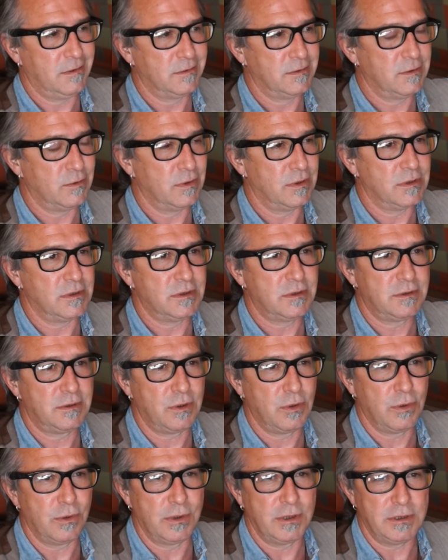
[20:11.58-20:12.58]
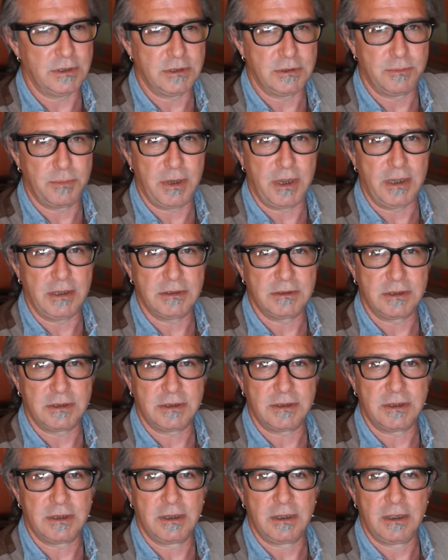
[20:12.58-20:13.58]
sort of storage space
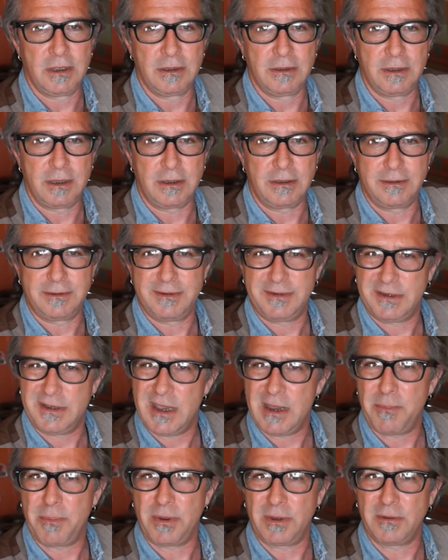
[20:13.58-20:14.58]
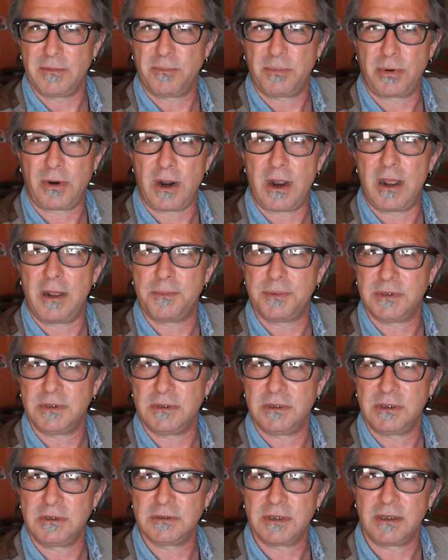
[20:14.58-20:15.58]
that kept all props
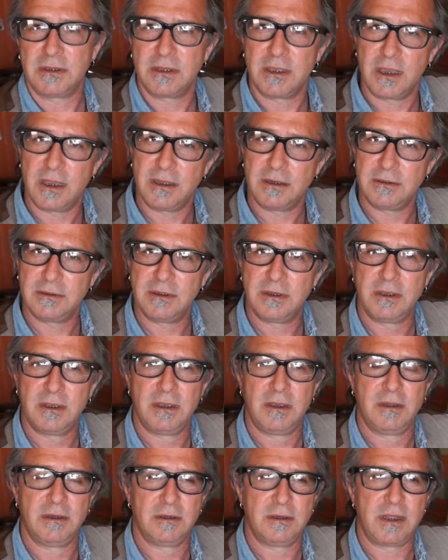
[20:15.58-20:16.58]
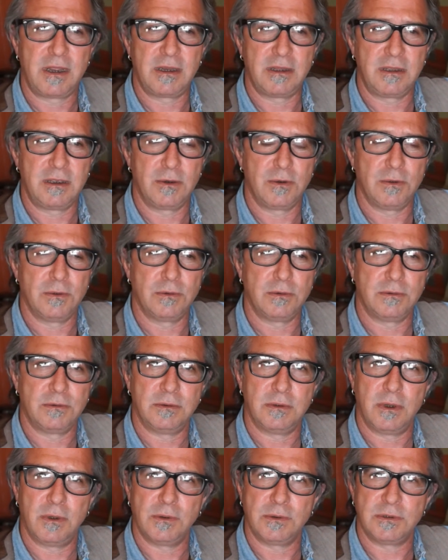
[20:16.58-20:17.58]
and things like that. And a lot of the old
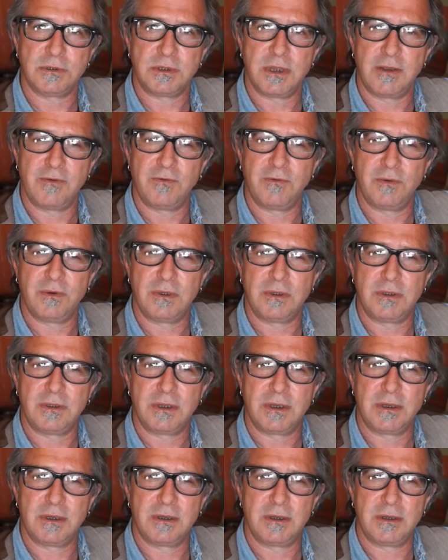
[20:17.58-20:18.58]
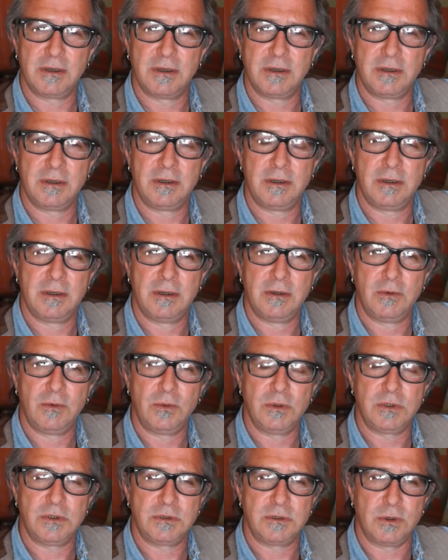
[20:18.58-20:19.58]
stuff
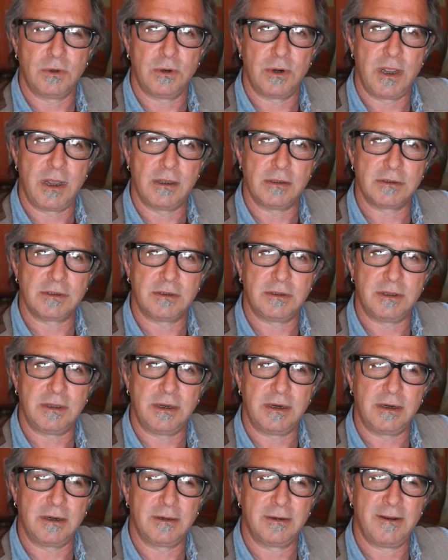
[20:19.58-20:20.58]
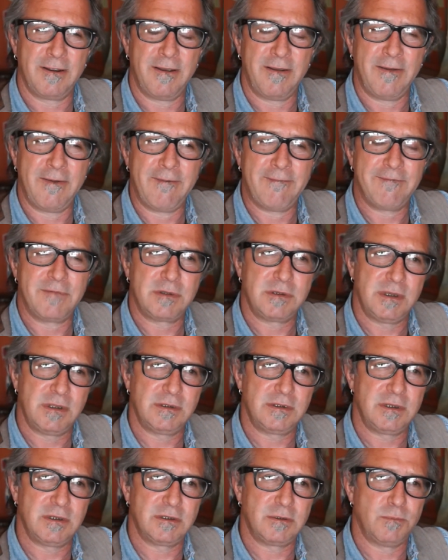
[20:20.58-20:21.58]
would storehouse in there.
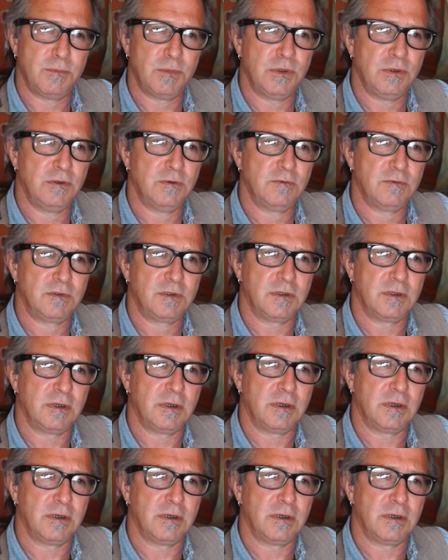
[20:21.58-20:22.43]
Since it's moved,